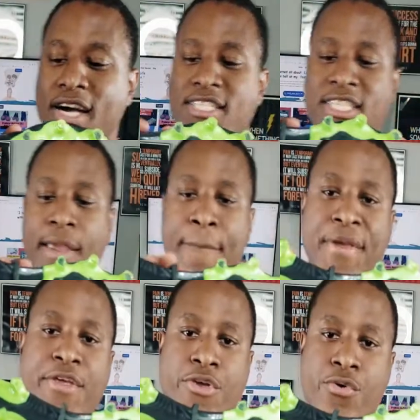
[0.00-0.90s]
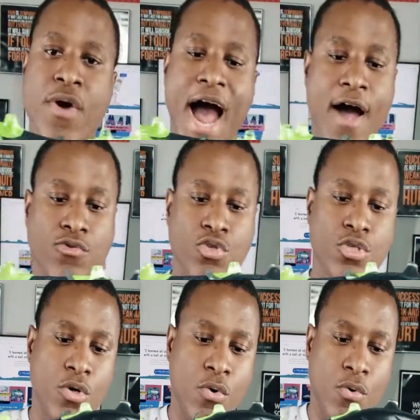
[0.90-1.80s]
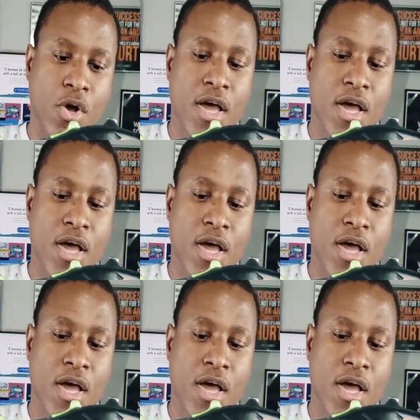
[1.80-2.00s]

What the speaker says: a TPU outsole.